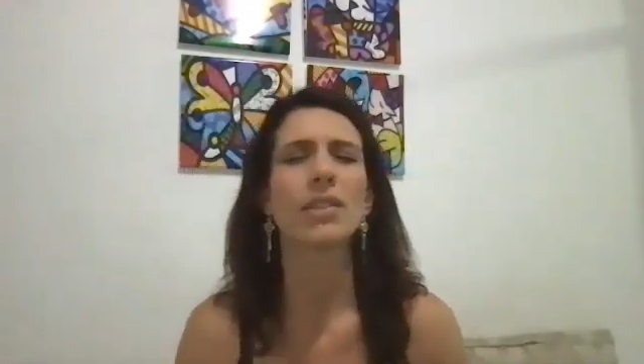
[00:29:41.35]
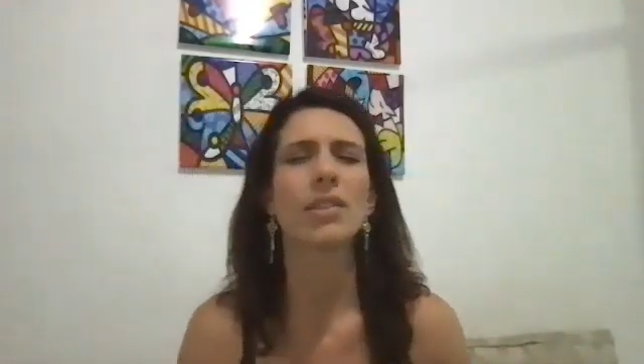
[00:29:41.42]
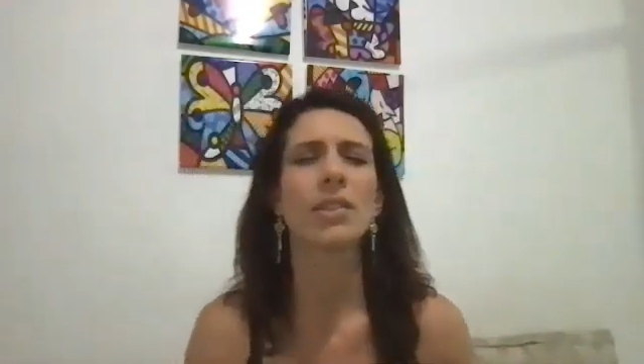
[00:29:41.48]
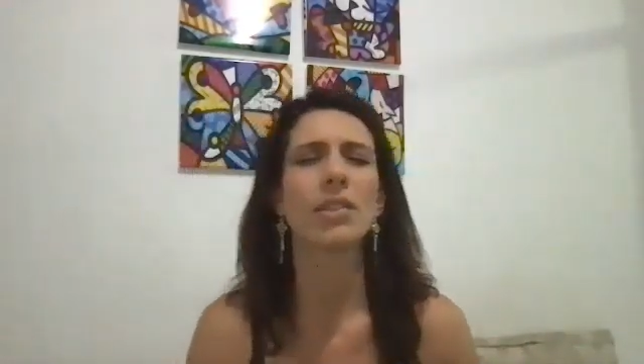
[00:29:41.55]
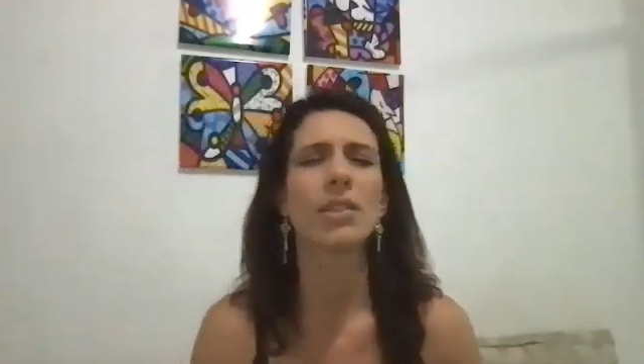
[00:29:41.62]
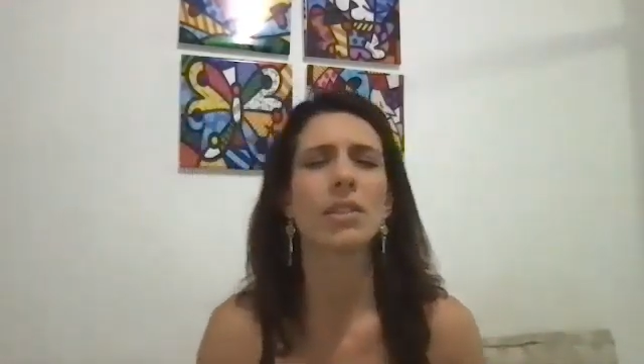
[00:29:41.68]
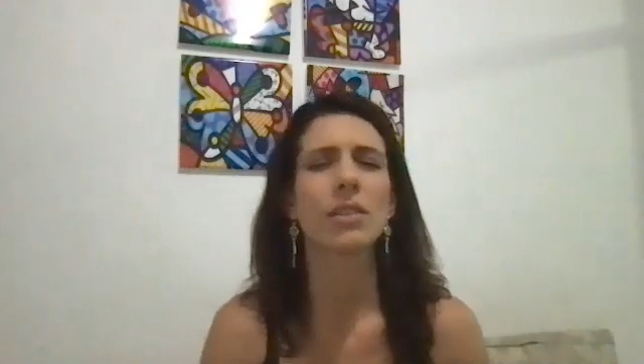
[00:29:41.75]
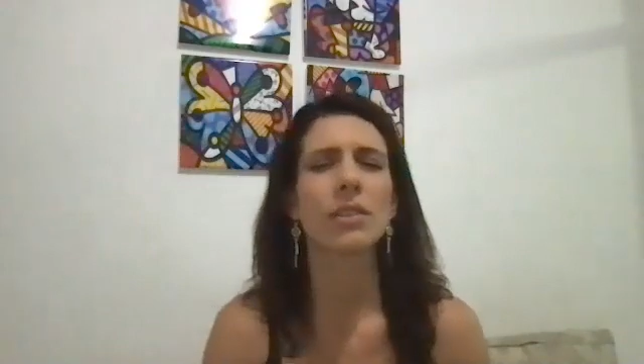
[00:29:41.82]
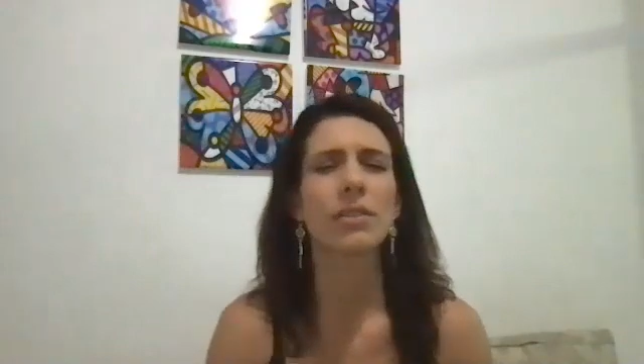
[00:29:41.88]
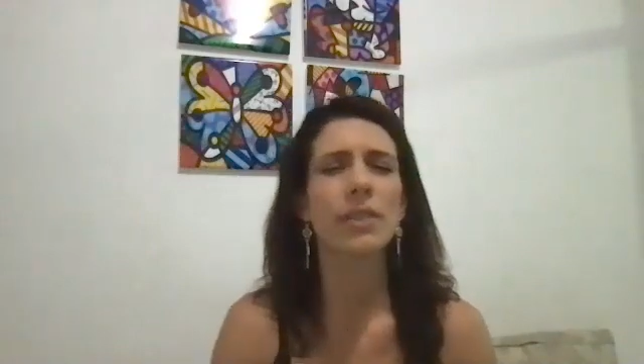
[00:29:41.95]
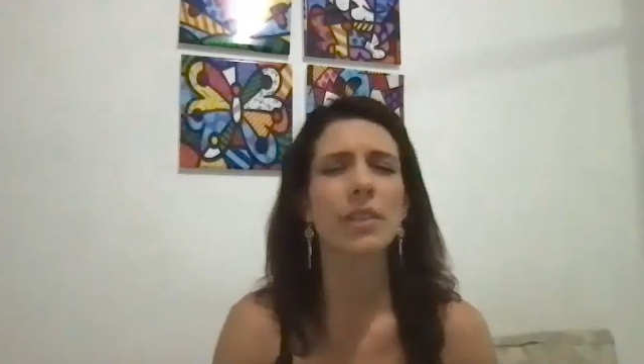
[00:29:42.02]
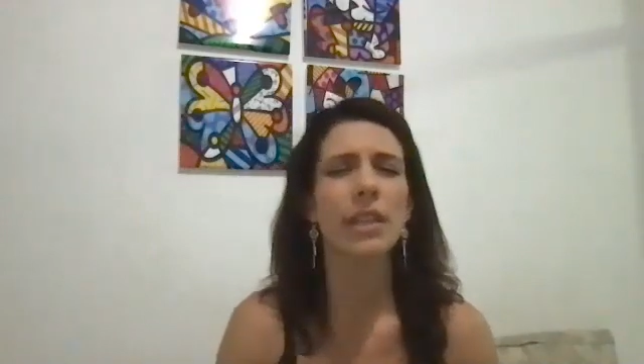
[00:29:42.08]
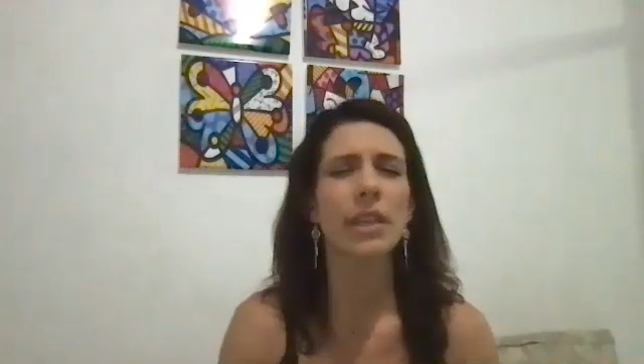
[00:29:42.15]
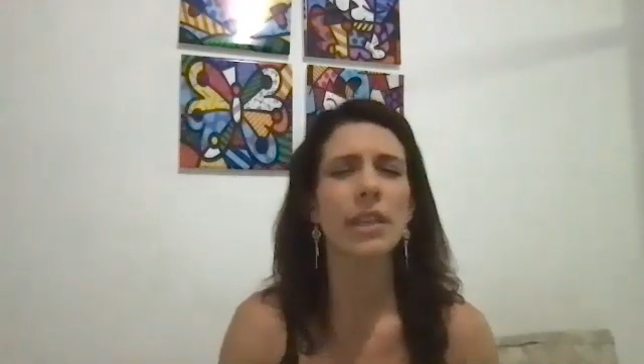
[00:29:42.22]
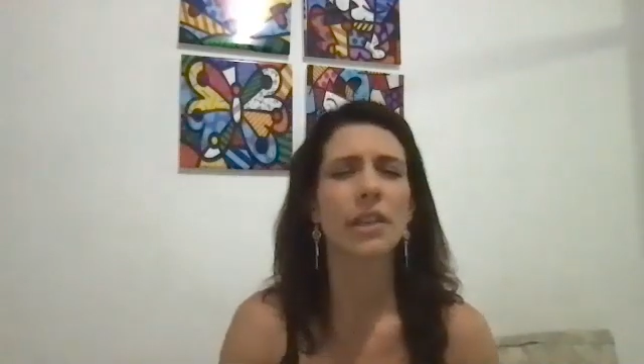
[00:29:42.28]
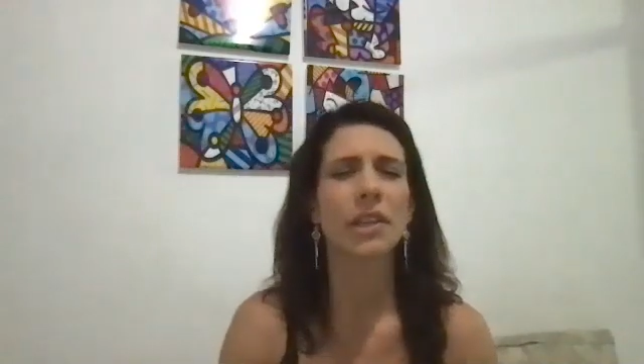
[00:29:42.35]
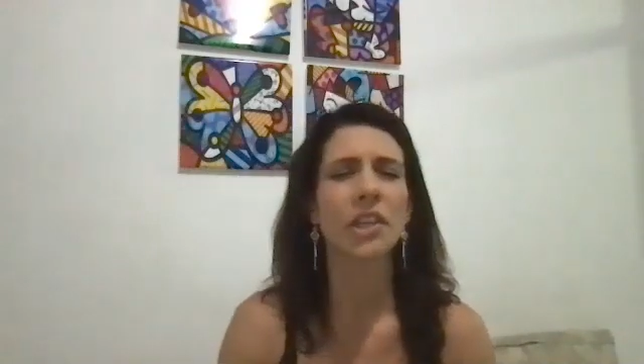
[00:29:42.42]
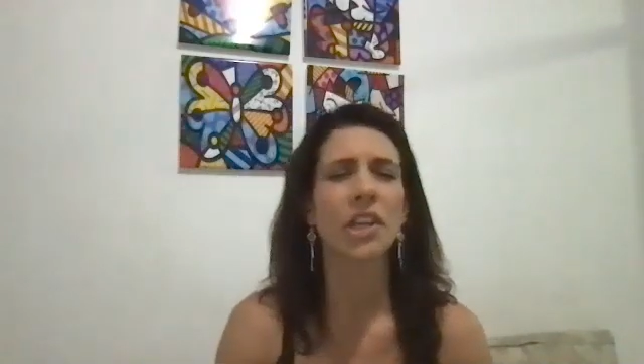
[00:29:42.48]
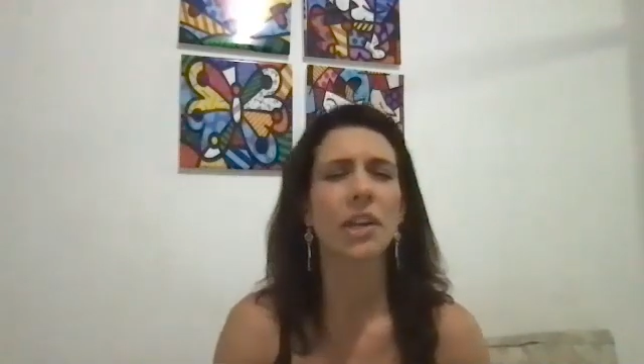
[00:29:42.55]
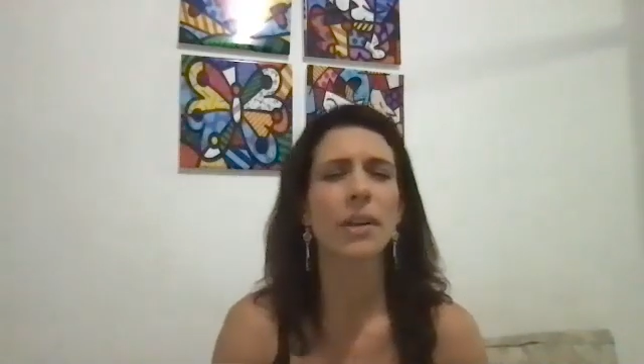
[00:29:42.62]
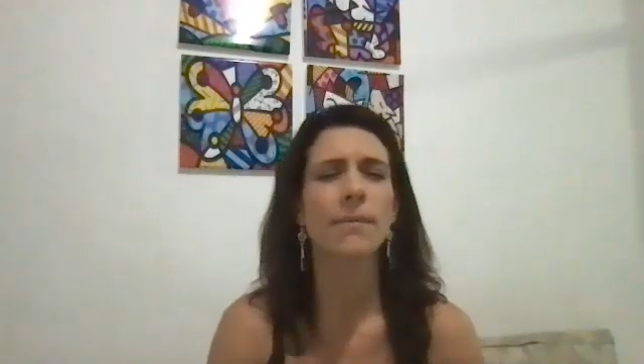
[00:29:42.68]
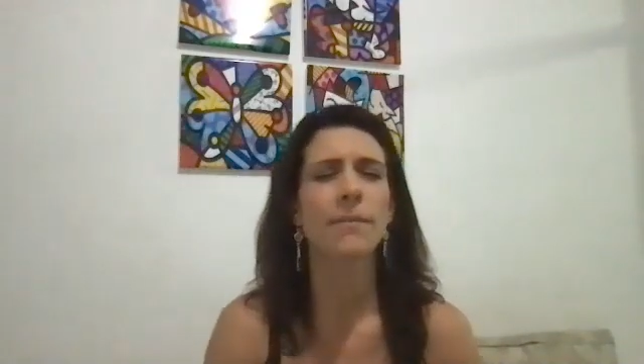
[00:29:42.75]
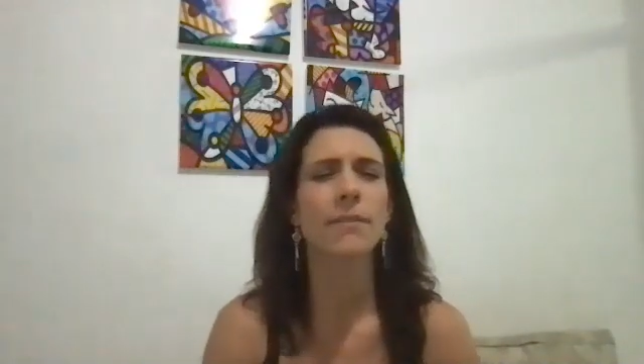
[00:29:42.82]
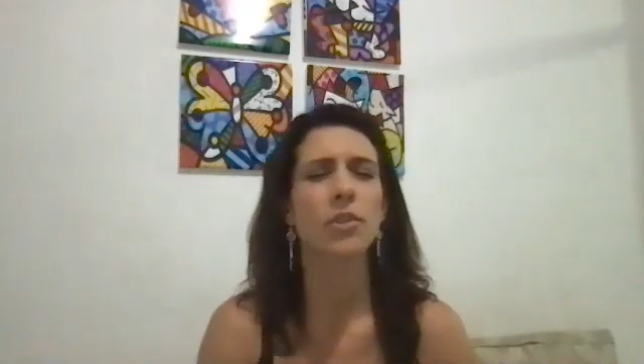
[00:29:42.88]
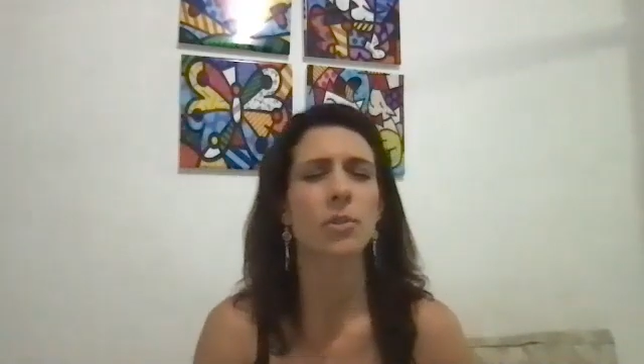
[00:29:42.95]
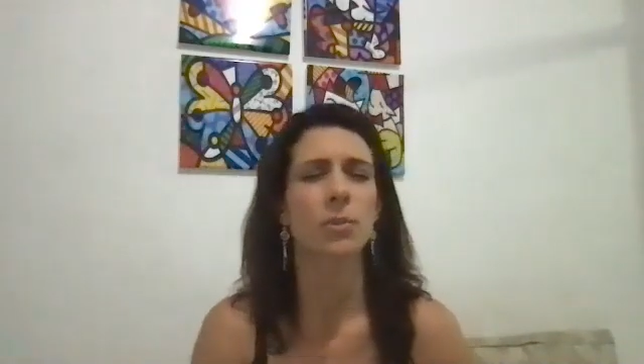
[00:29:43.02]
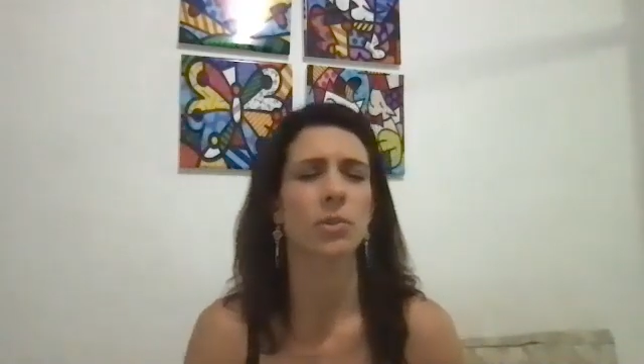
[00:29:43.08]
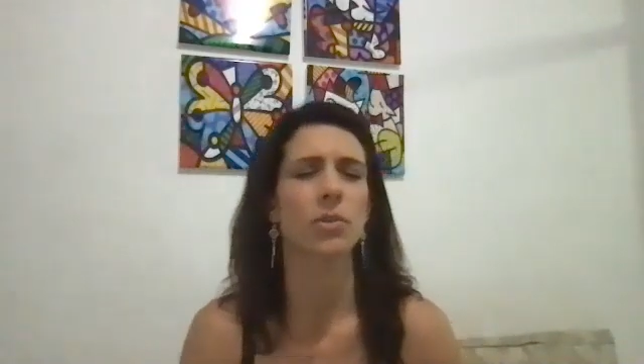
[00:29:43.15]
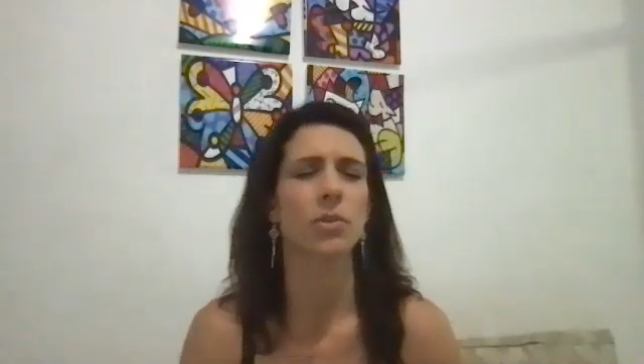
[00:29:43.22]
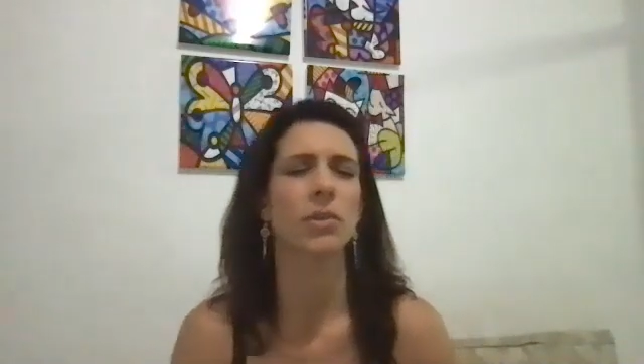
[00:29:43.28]
are feeling
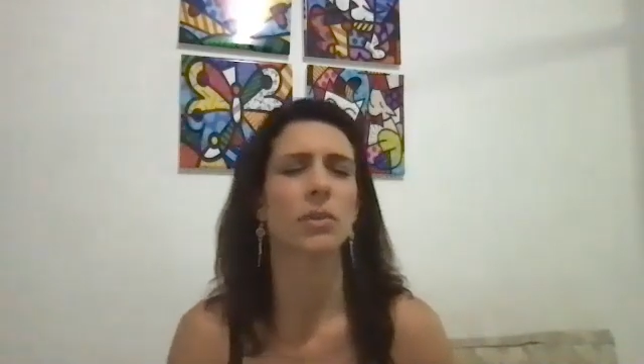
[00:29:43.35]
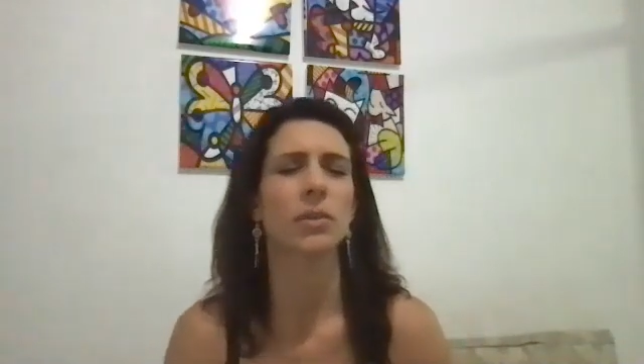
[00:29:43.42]
uncomfortable.